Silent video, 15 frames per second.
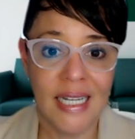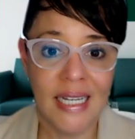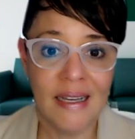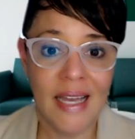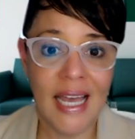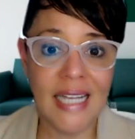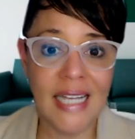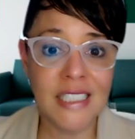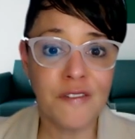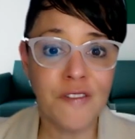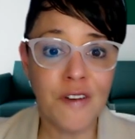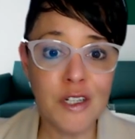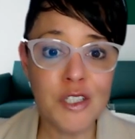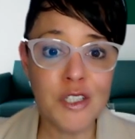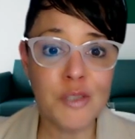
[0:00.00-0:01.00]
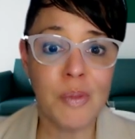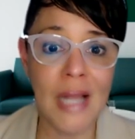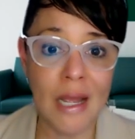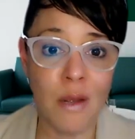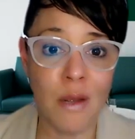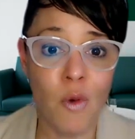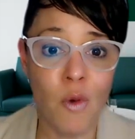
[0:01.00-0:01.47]
As the first
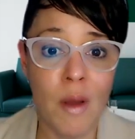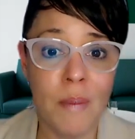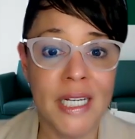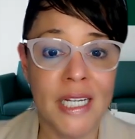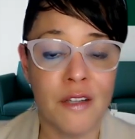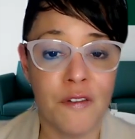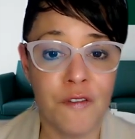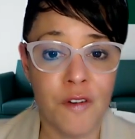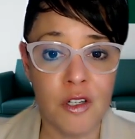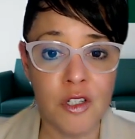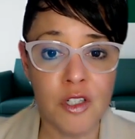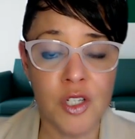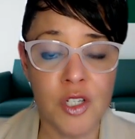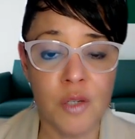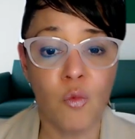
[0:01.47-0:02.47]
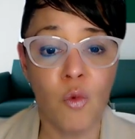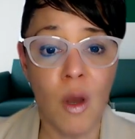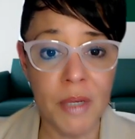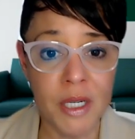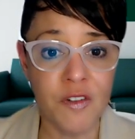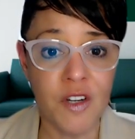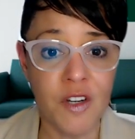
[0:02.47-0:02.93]
Black woman and the first woman
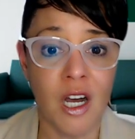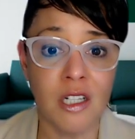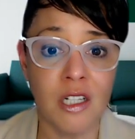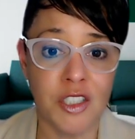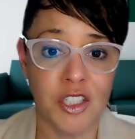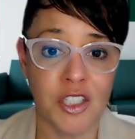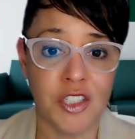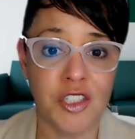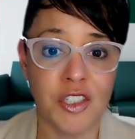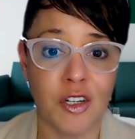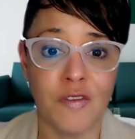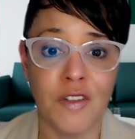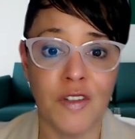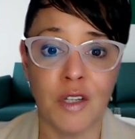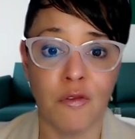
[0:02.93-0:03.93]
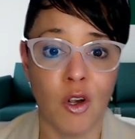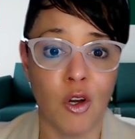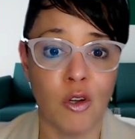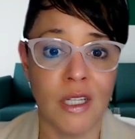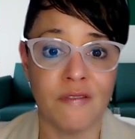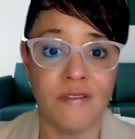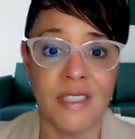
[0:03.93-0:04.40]
of color to serve in the role
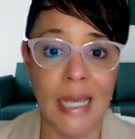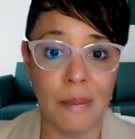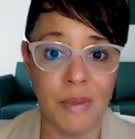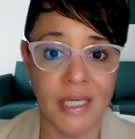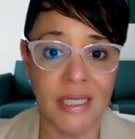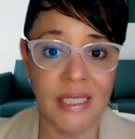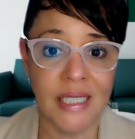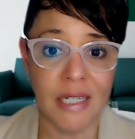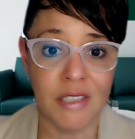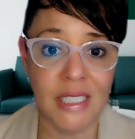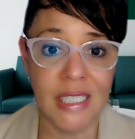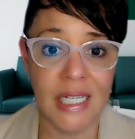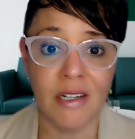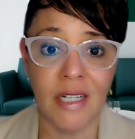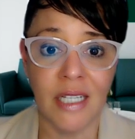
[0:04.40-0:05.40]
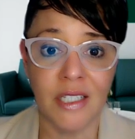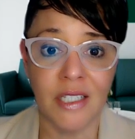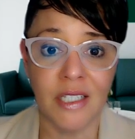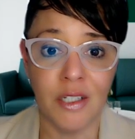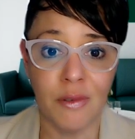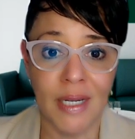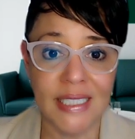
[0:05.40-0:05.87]
of Deputy Secretary at
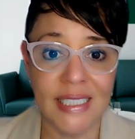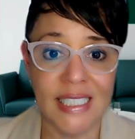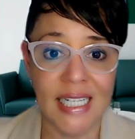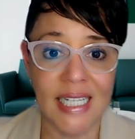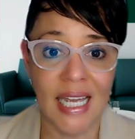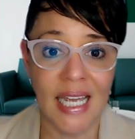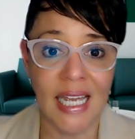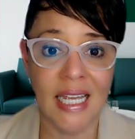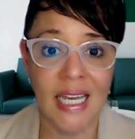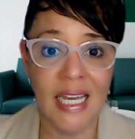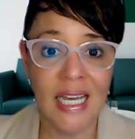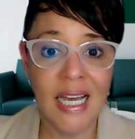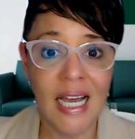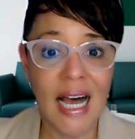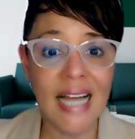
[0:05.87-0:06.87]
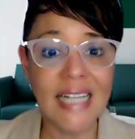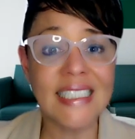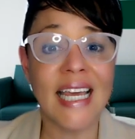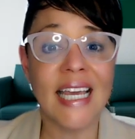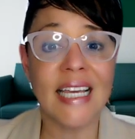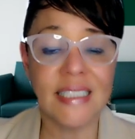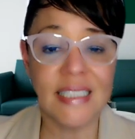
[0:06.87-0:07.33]
USDA, I
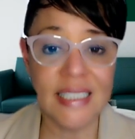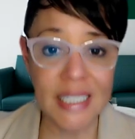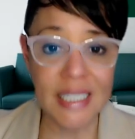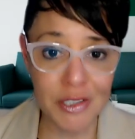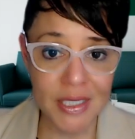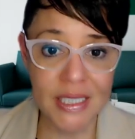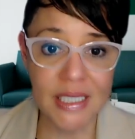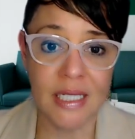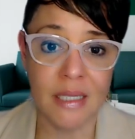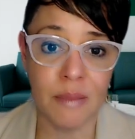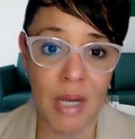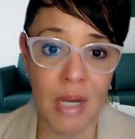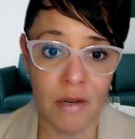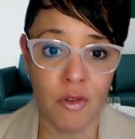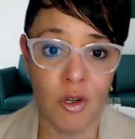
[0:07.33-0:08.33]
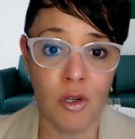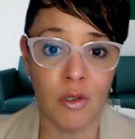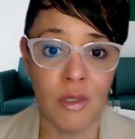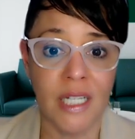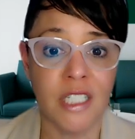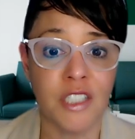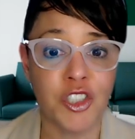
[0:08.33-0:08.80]
take seriously my role
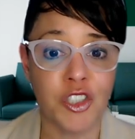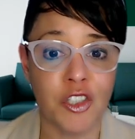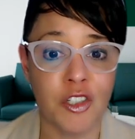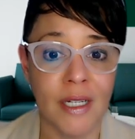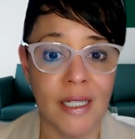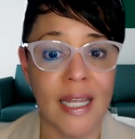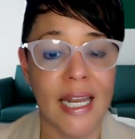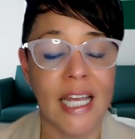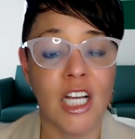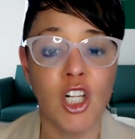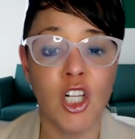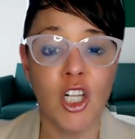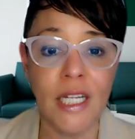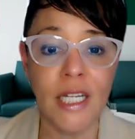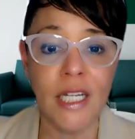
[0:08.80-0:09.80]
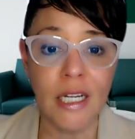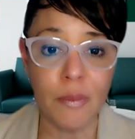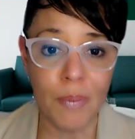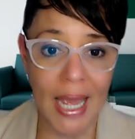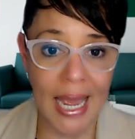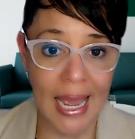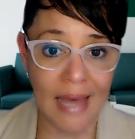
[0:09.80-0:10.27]
in ensuring that a clear
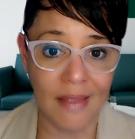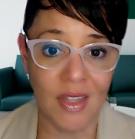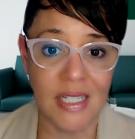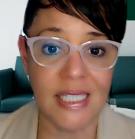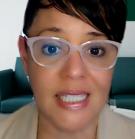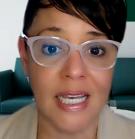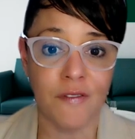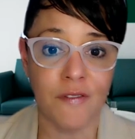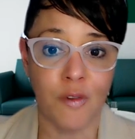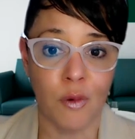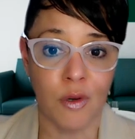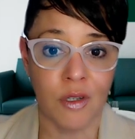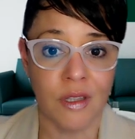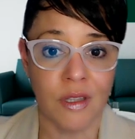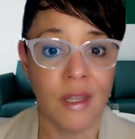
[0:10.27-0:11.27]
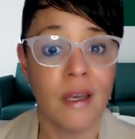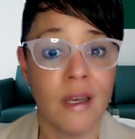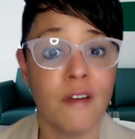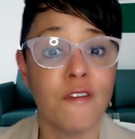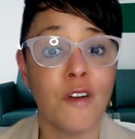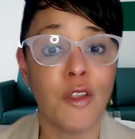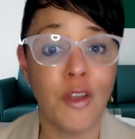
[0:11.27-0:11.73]
path is set forth
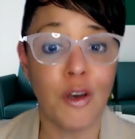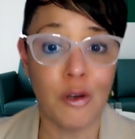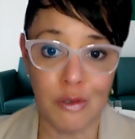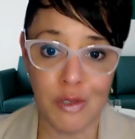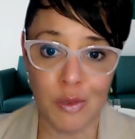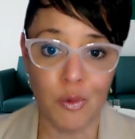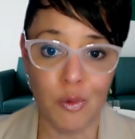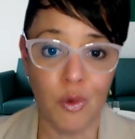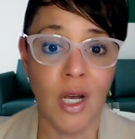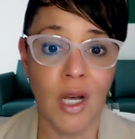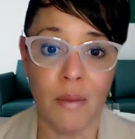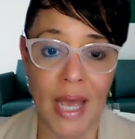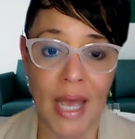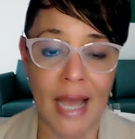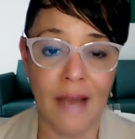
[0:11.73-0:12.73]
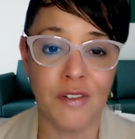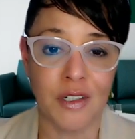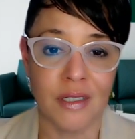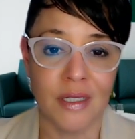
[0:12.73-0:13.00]
for those who will come after.